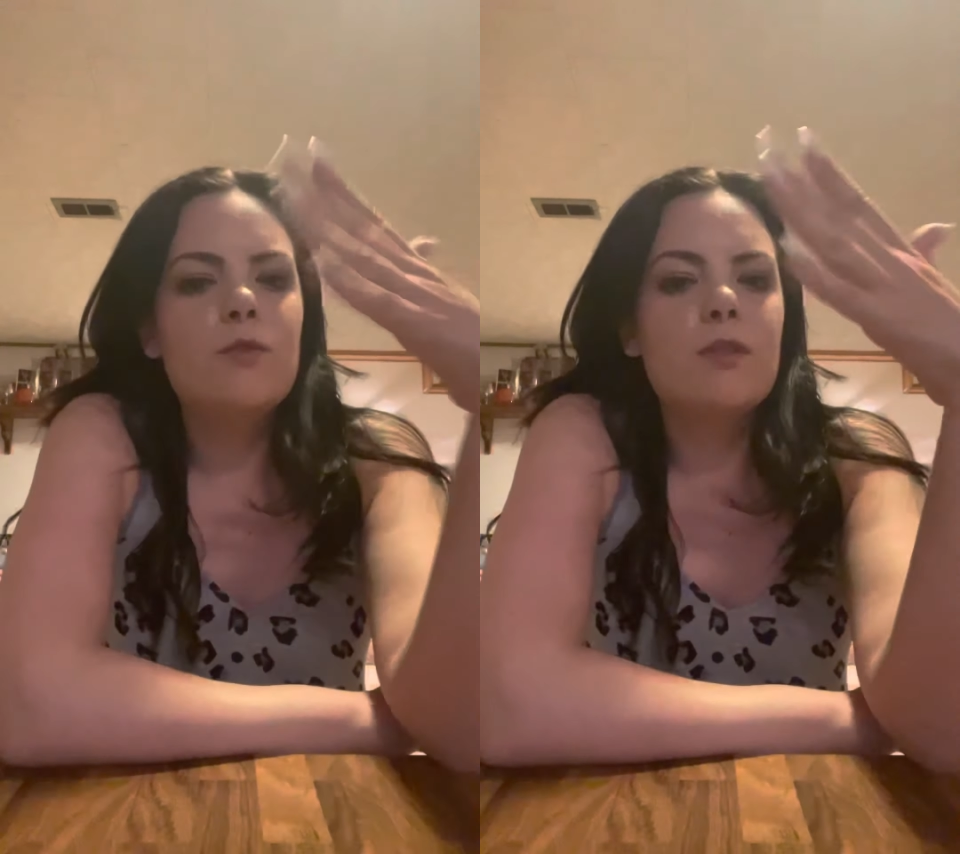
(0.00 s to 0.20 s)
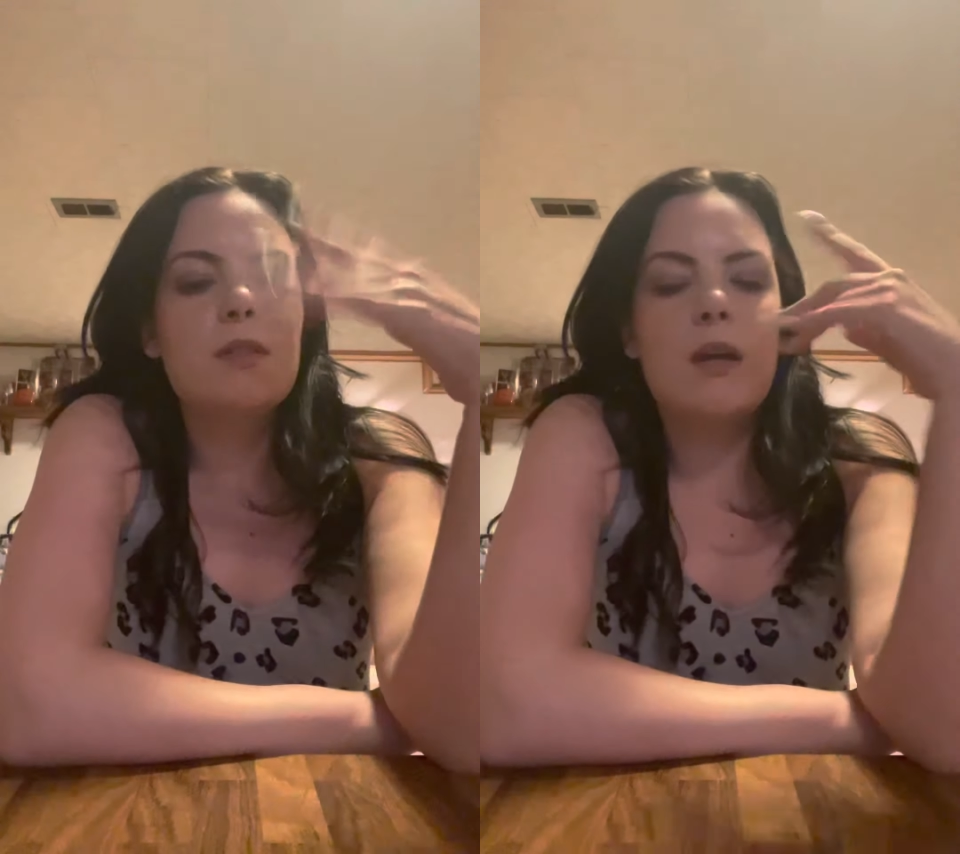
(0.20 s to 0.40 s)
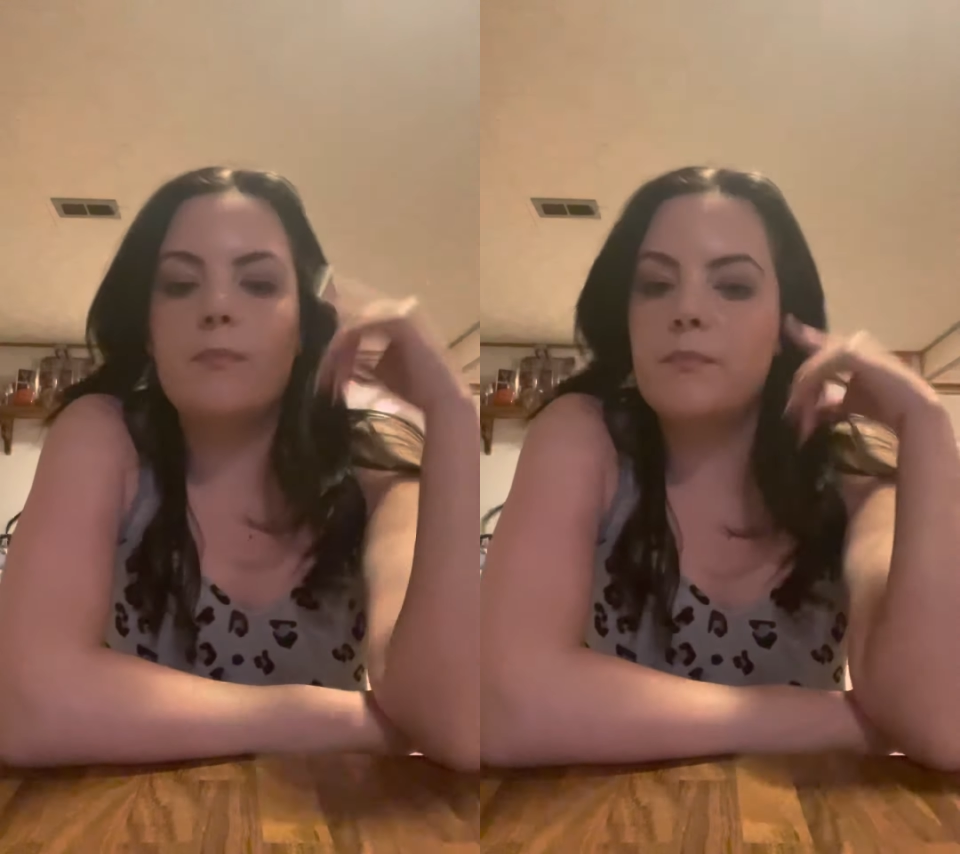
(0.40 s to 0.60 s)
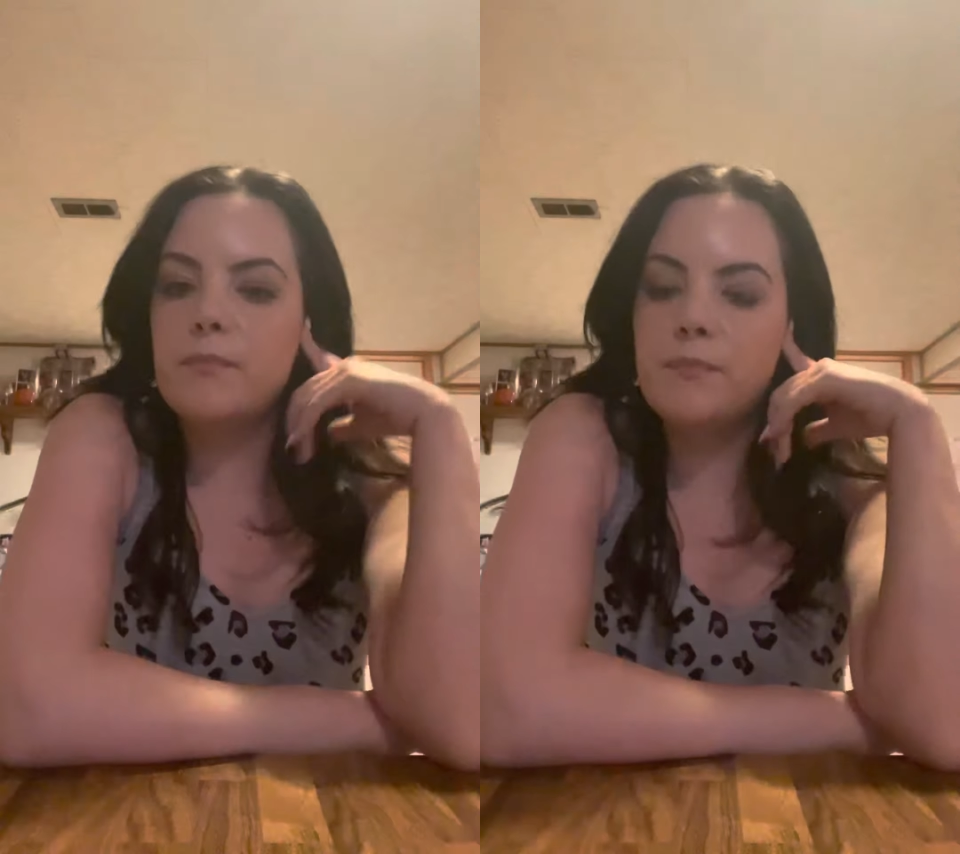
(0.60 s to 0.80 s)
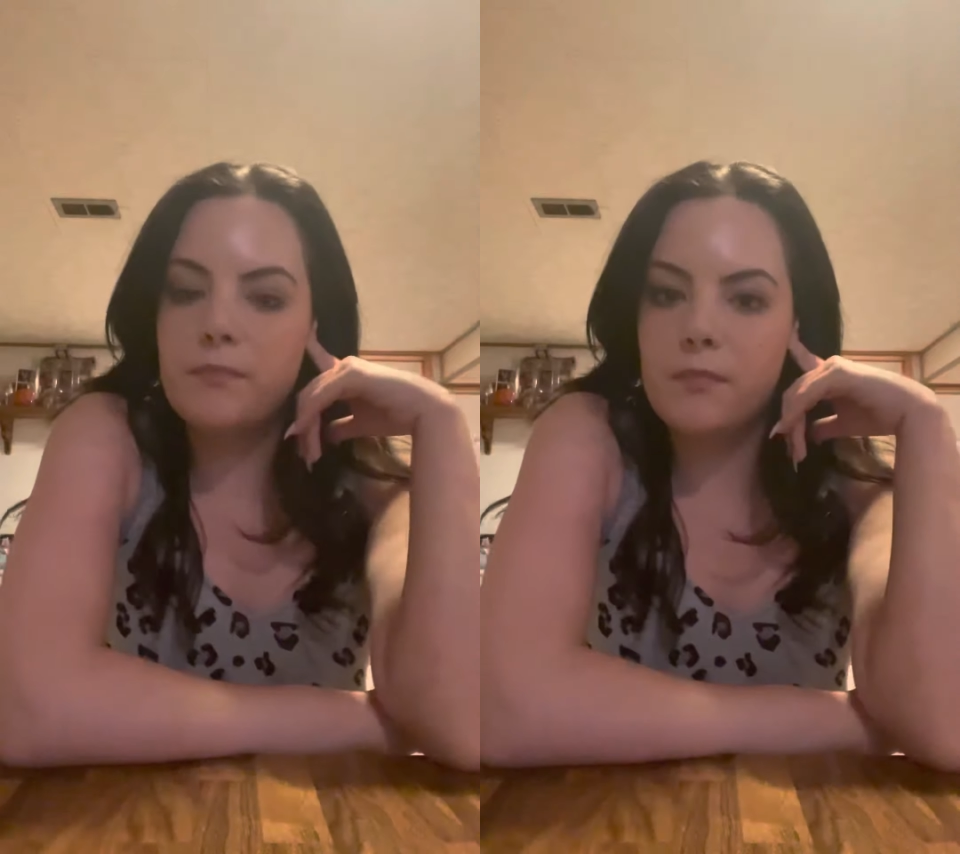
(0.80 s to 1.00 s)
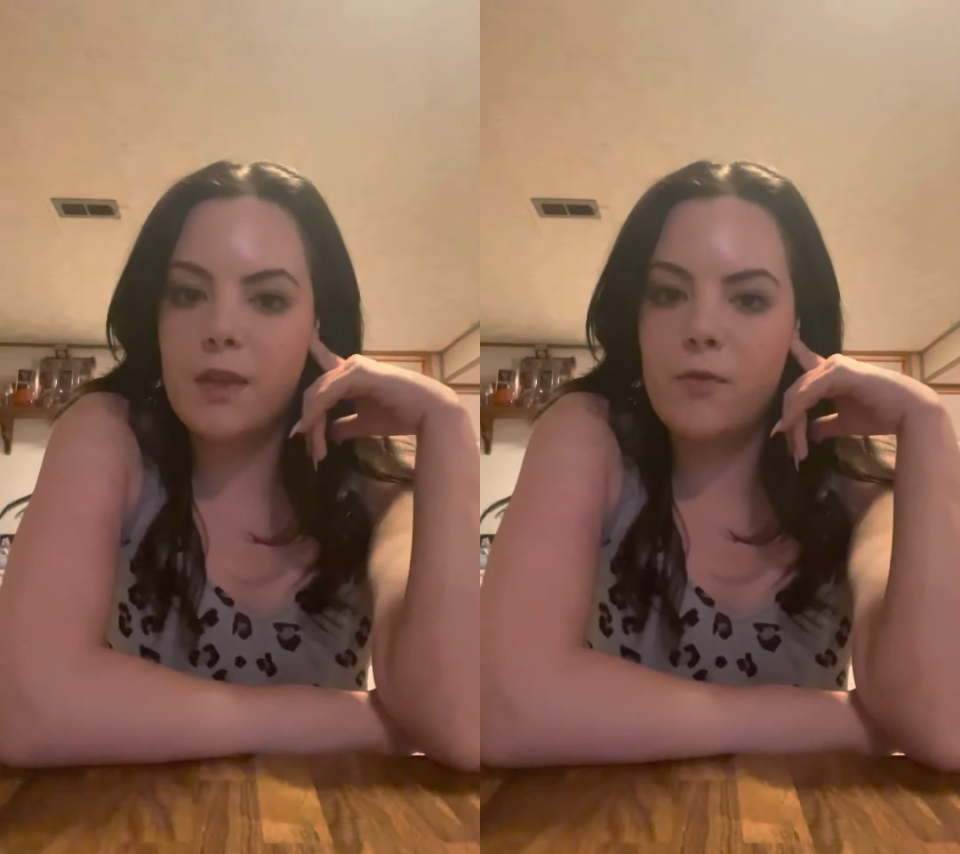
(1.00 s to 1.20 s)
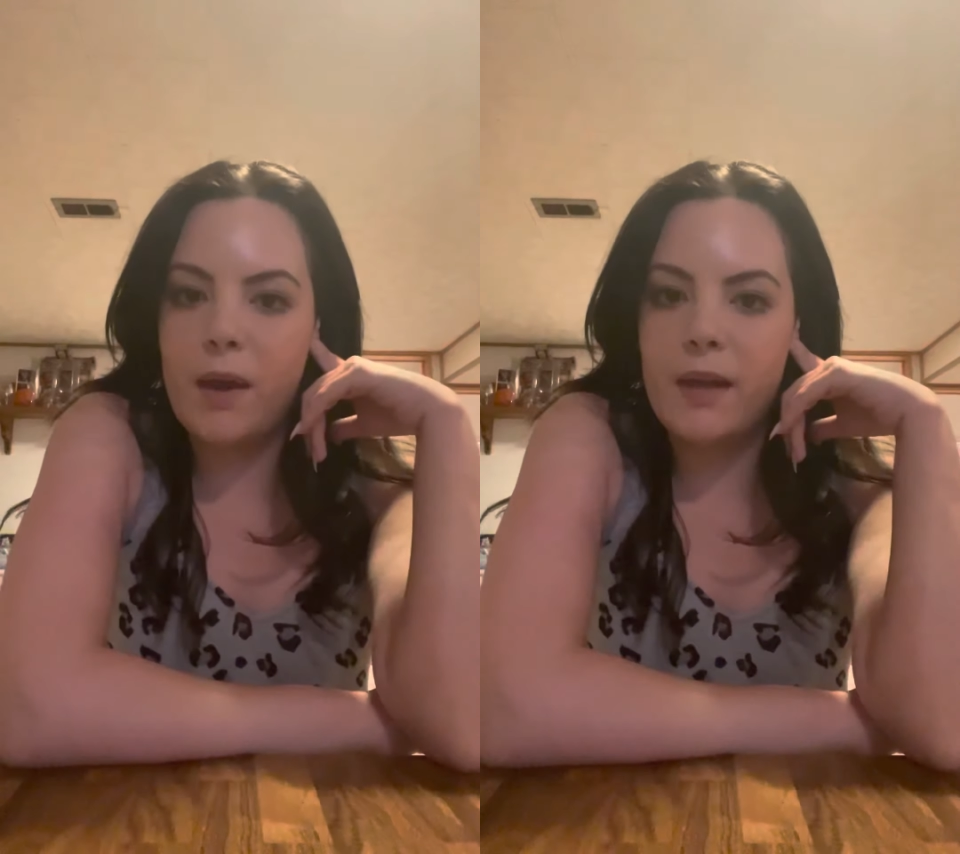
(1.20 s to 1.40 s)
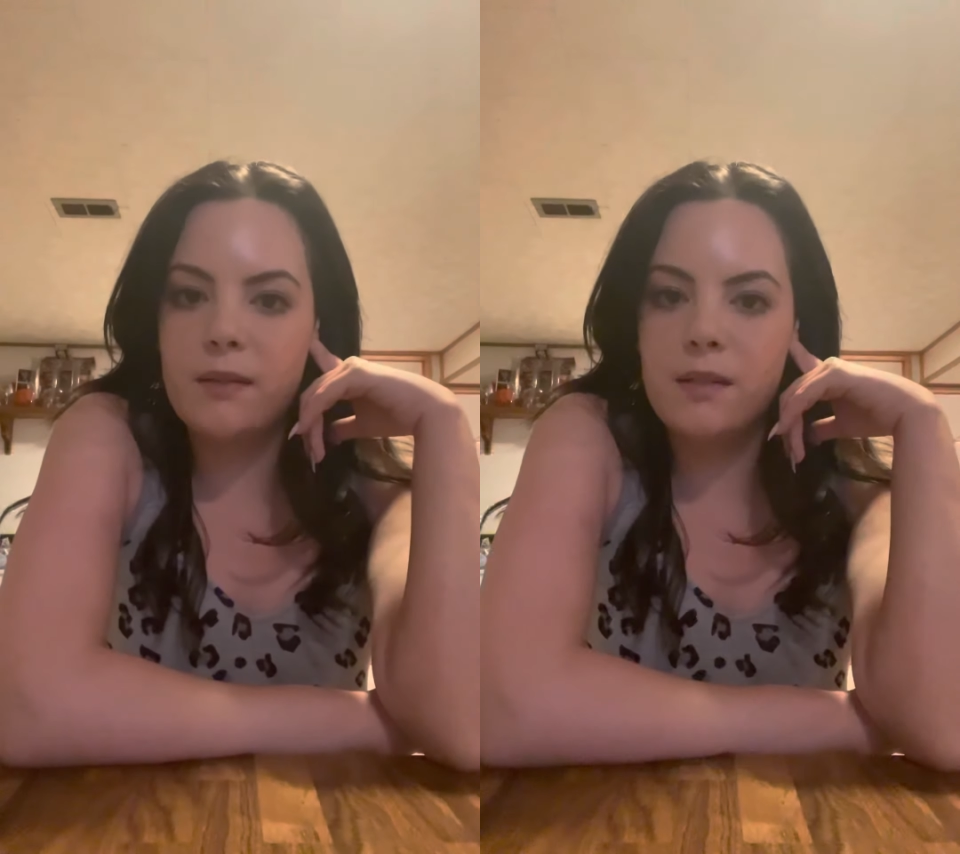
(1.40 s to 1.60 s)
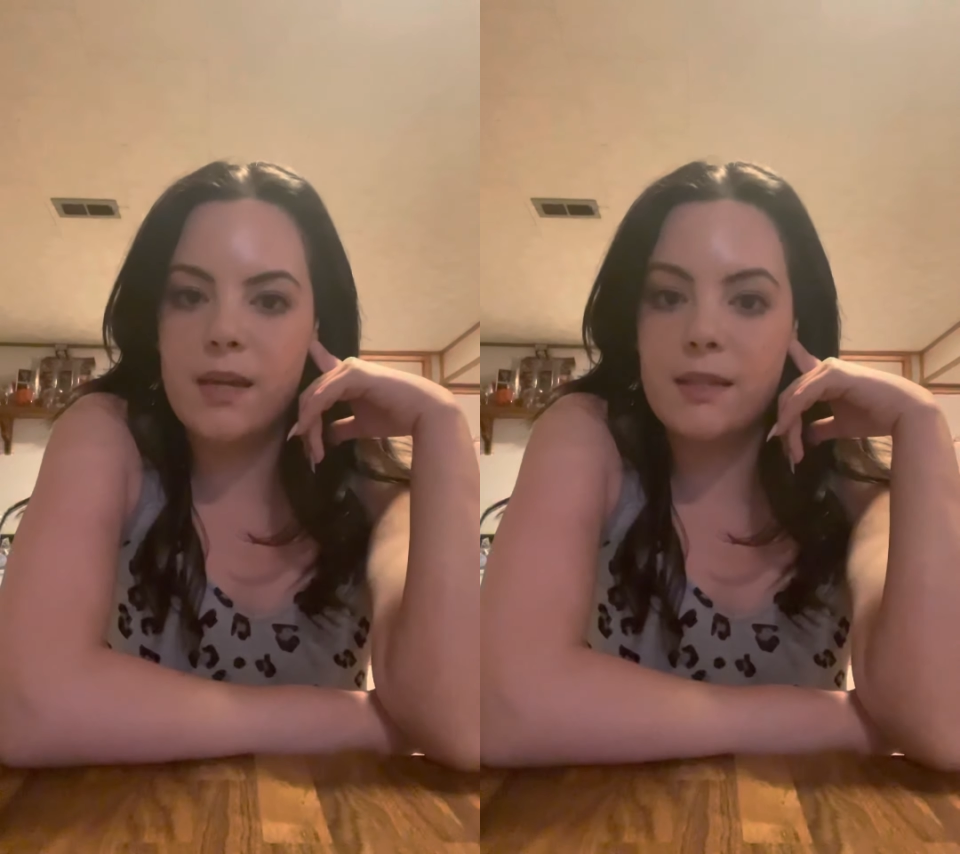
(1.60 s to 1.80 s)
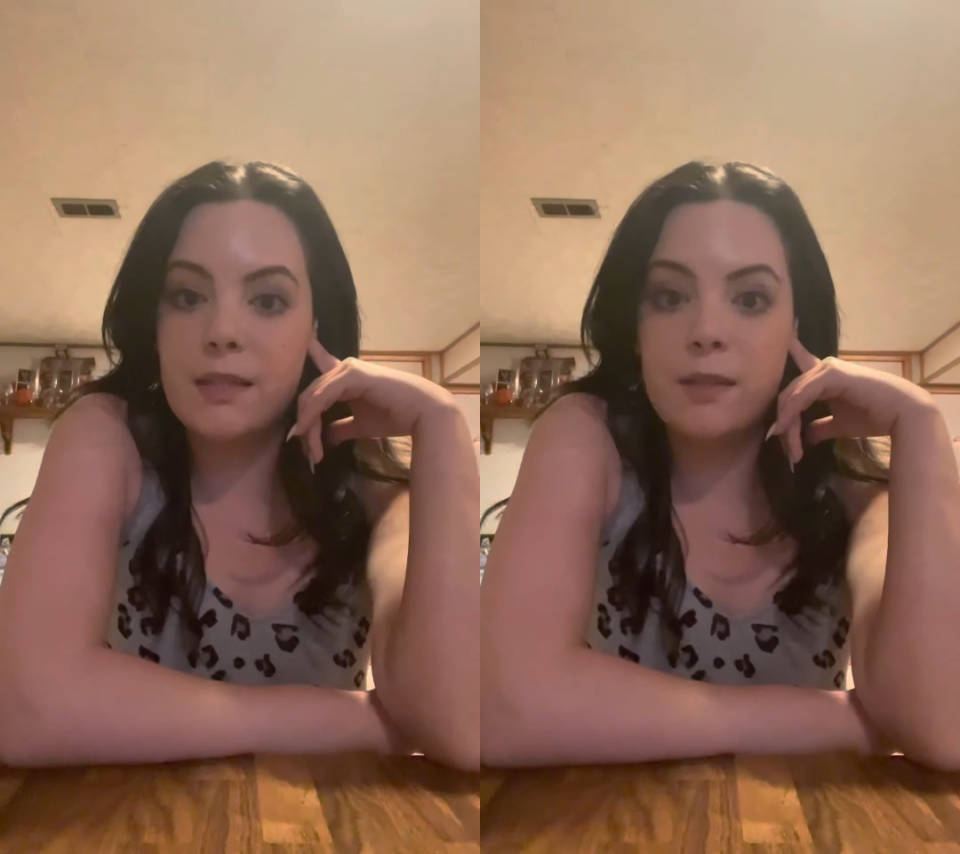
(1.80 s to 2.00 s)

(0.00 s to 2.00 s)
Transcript: just um, FY yet.